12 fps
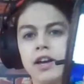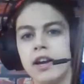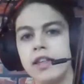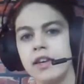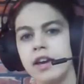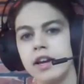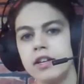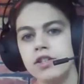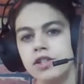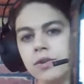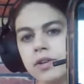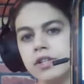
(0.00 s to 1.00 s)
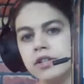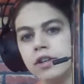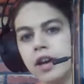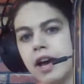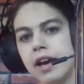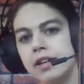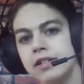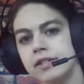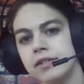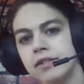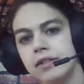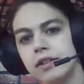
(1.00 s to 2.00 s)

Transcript: And I think I can show it to you guys.